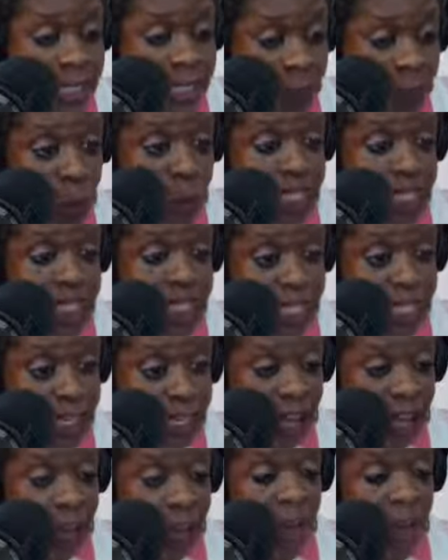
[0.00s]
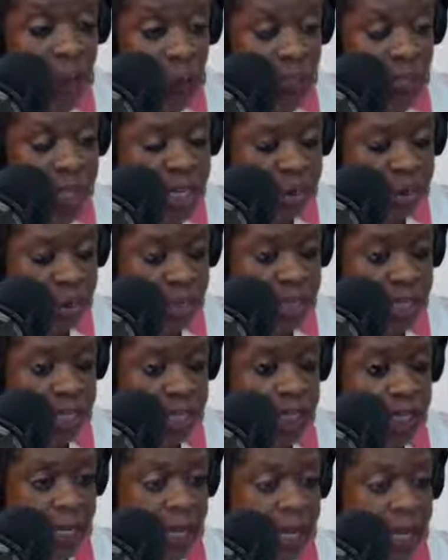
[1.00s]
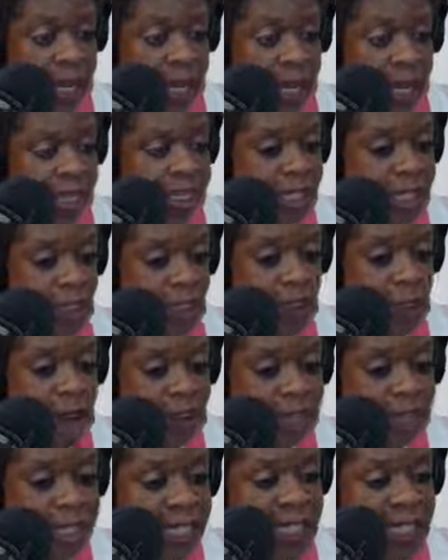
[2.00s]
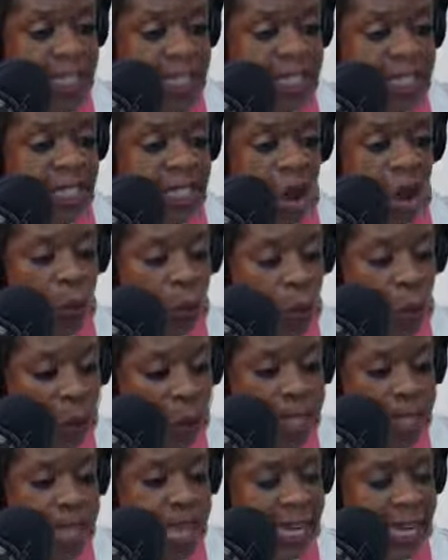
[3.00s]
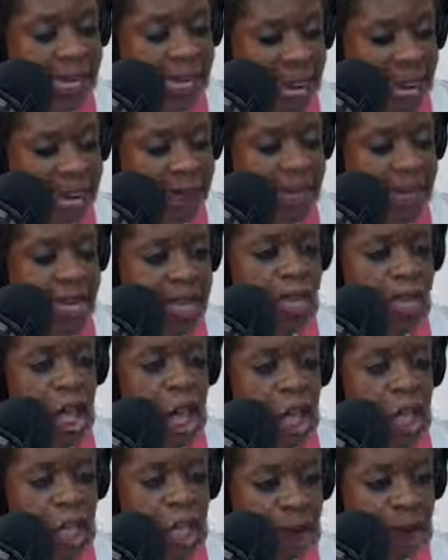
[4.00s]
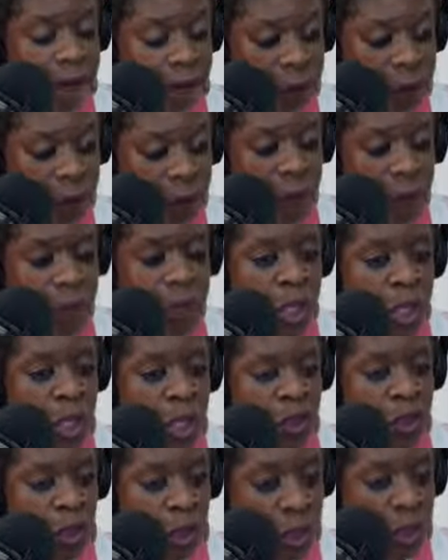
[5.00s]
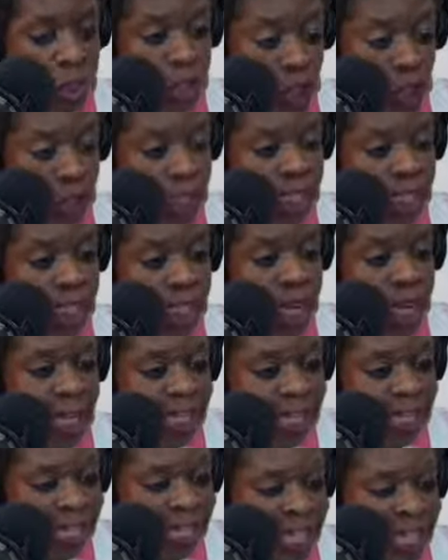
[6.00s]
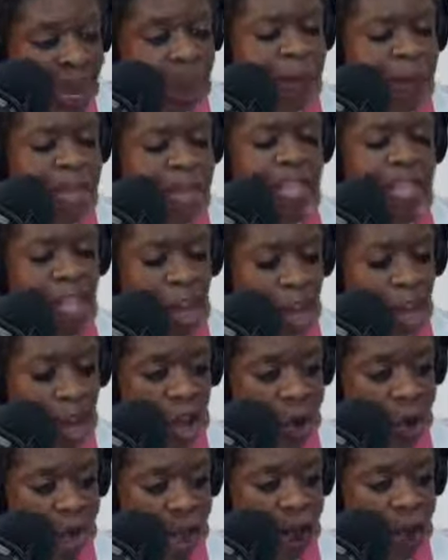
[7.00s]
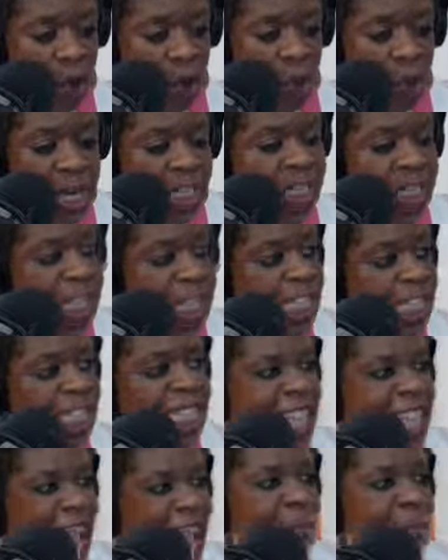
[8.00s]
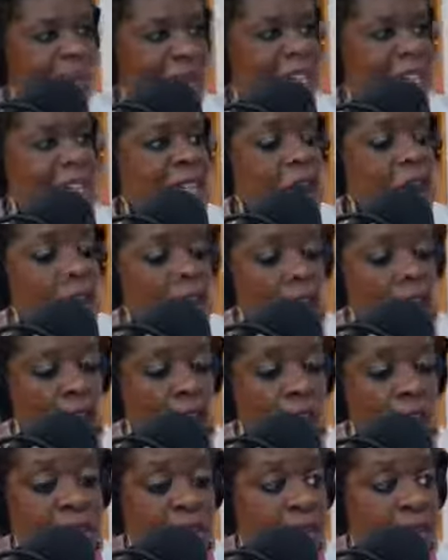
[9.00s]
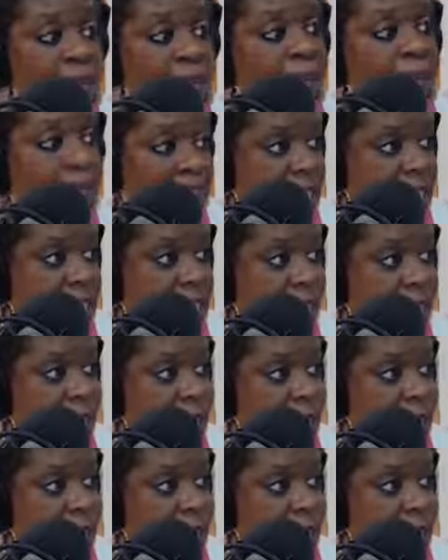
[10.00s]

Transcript: they want in their life and what is right. And so I've seen a woman that came in confused, not knowing, step into her power where she is now being her own attorney